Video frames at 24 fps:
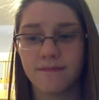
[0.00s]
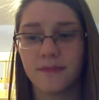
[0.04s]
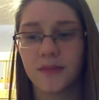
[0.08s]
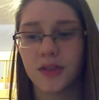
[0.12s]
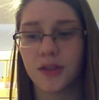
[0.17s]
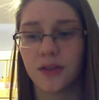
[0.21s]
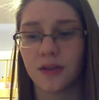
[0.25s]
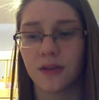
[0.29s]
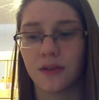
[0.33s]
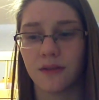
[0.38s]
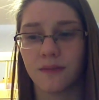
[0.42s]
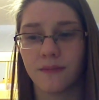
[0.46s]

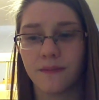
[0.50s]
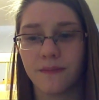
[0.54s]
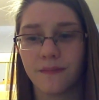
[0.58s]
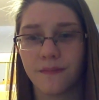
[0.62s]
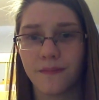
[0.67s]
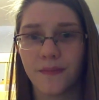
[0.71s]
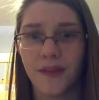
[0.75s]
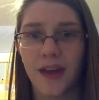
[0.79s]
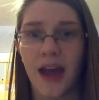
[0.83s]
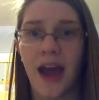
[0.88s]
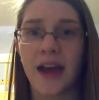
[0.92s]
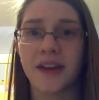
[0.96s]
So
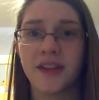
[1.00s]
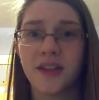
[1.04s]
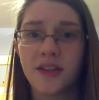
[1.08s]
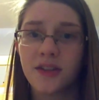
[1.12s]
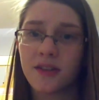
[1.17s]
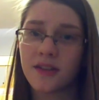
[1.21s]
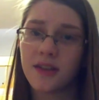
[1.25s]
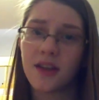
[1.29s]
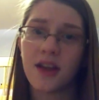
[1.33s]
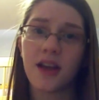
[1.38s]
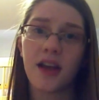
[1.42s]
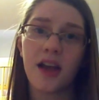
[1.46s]
yeah,
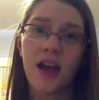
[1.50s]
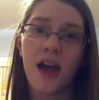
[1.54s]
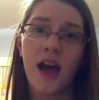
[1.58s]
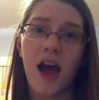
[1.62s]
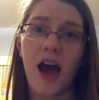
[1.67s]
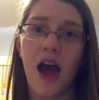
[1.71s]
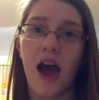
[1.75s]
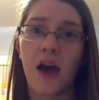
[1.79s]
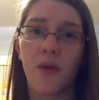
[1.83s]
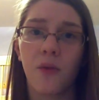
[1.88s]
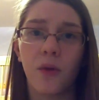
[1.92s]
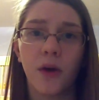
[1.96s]

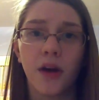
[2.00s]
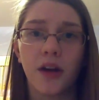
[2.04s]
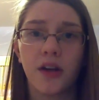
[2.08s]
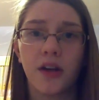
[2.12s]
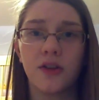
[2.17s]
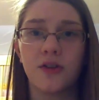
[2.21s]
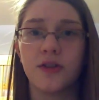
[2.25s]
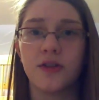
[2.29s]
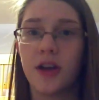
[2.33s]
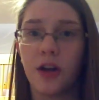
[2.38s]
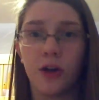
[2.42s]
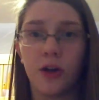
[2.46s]
I wanted
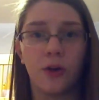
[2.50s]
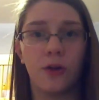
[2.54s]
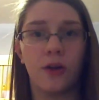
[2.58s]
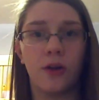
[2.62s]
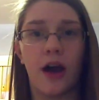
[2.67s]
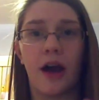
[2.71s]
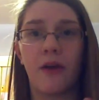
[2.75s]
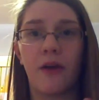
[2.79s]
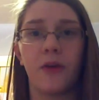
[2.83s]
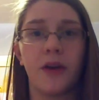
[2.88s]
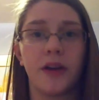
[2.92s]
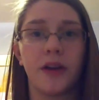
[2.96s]
you
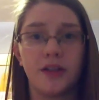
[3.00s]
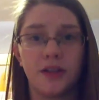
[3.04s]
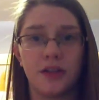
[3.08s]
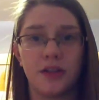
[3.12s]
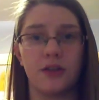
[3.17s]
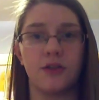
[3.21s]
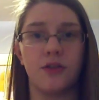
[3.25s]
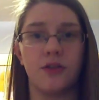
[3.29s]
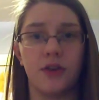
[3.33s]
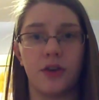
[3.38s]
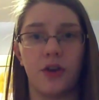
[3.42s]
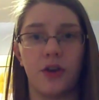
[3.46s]

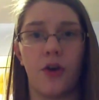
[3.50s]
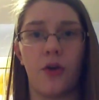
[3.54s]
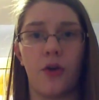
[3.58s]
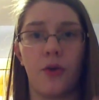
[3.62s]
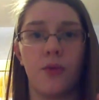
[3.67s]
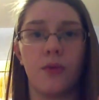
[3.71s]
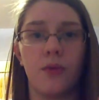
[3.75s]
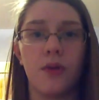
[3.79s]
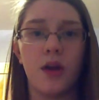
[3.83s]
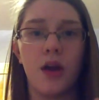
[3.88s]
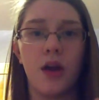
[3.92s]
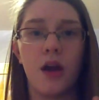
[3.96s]
to
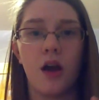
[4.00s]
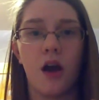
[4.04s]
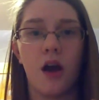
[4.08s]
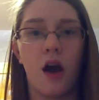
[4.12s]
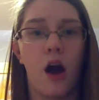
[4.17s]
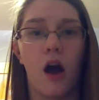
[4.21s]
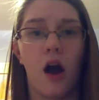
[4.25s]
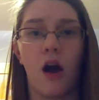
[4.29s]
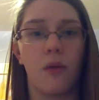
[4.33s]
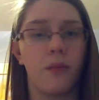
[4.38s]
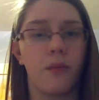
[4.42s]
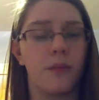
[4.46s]
know
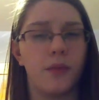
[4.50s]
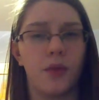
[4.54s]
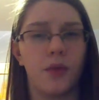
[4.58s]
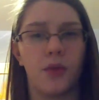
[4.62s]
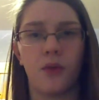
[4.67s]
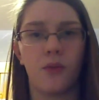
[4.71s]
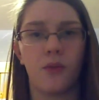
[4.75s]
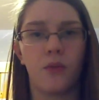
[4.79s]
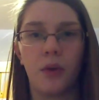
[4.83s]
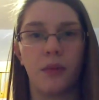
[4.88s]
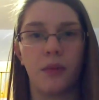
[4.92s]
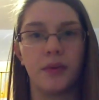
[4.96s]

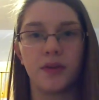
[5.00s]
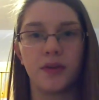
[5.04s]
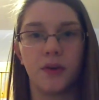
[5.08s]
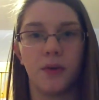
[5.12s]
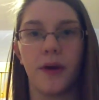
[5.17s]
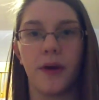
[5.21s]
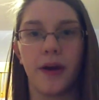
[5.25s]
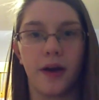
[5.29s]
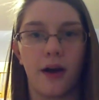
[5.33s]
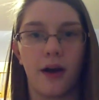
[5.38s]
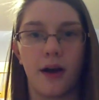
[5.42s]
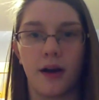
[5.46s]
what was
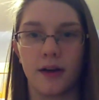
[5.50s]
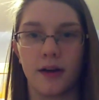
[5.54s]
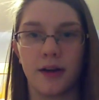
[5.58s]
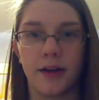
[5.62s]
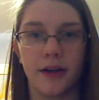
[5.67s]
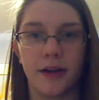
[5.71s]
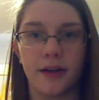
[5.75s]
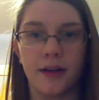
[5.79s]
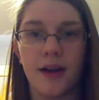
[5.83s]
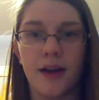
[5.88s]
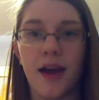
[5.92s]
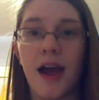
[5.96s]
going on,
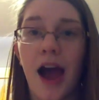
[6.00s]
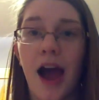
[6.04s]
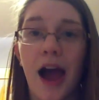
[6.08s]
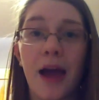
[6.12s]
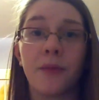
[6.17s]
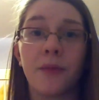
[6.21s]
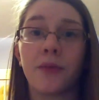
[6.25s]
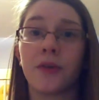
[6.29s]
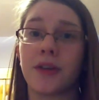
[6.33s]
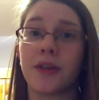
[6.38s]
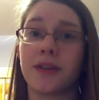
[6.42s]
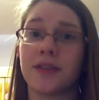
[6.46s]
and
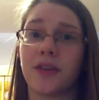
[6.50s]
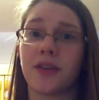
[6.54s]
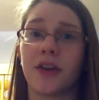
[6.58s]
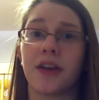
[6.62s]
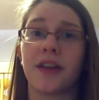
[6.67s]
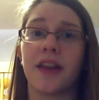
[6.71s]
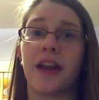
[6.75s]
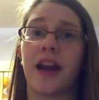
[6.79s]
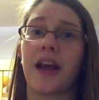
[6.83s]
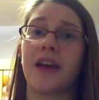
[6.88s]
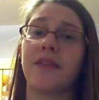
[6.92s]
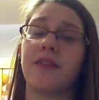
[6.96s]
I'm really sorry
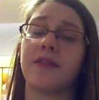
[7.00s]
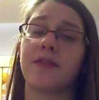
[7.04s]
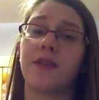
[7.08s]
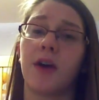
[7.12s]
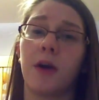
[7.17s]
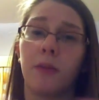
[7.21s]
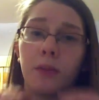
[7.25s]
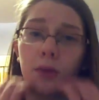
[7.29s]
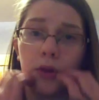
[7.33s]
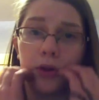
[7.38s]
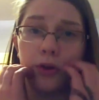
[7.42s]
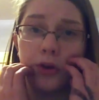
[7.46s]
that I haven't
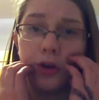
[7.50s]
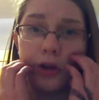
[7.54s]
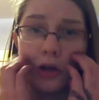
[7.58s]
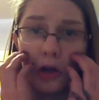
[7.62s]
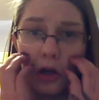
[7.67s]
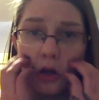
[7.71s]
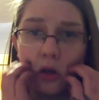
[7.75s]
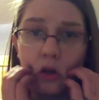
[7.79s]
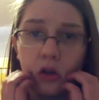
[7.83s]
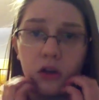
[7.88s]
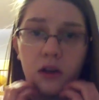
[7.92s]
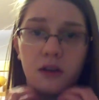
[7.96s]

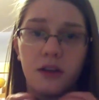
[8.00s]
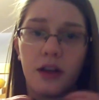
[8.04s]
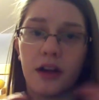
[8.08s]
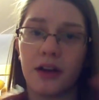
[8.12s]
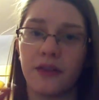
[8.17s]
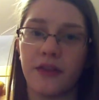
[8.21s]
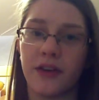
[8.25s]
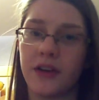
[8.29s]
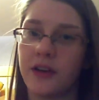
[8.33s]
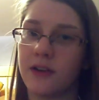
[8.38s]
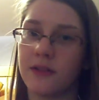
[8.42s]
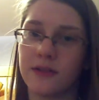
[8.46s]
uploaded a lot
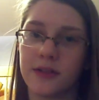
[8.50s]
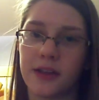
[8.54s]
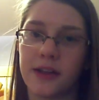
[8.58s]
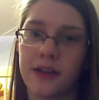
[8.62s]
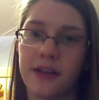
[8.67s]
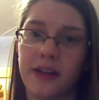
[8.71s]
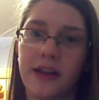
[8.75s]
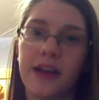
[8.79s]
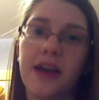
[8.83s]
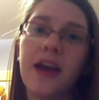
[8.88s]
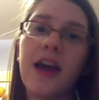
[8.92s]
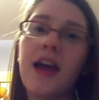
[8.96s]
of videos
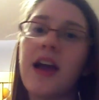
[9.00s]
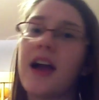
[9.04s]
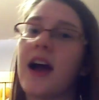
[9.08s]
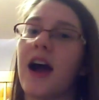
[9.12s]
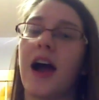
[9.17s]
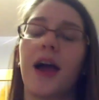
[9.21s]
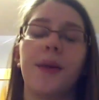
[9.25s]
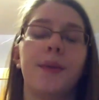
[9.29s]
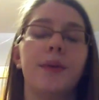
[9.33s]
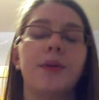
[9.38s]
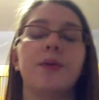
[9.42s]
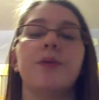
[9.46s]
lately.
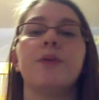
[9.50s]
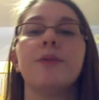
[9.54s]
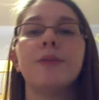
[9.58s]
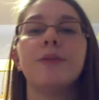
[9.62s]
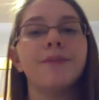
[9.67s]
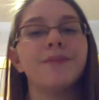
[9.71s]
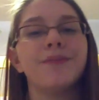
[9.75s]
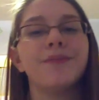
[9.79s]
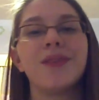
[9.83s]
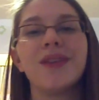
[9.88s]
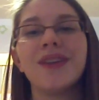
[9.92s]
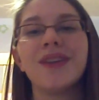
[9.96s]
I've been
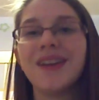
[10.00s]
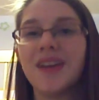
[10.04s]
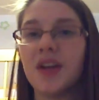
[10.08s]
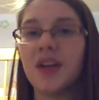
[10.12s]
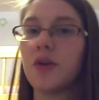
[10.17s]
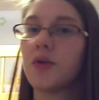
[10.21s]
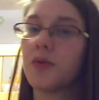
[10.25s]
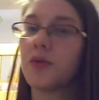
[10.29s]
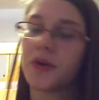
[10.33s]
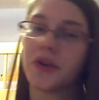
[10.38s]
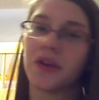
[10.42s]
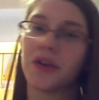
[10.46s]

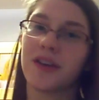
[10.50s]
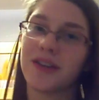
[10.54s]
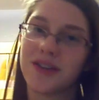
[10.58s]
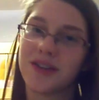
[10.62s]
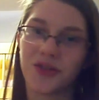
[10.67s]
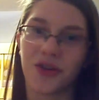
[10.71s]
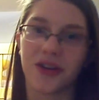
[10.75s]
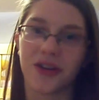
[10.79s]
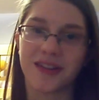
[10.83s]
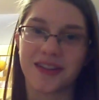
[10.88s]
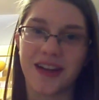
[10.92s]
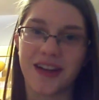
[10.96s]
really
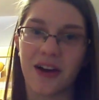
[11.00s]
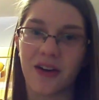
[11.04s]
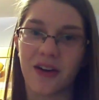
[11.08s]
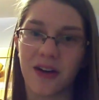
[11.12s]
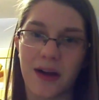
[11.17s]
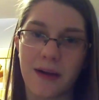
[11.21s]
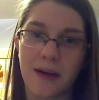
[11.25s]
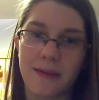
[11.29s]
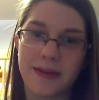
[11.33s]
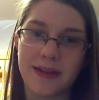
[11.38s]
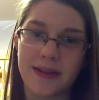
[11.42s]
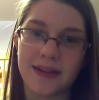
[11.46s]
stressed out,
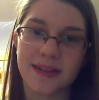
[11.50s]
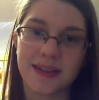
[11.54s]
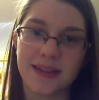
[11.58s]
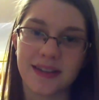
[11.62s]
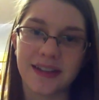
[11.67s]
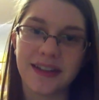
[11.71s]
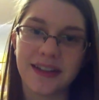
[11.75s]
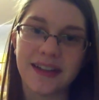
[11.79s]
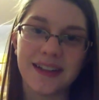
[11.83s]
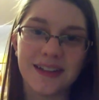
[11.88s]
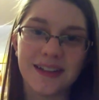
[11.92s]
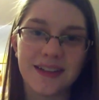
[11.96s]

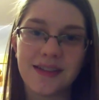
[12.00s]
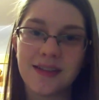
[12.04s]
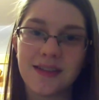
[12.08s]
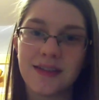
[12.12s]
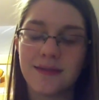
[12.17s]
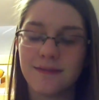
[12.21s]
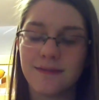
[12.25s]
obviously, and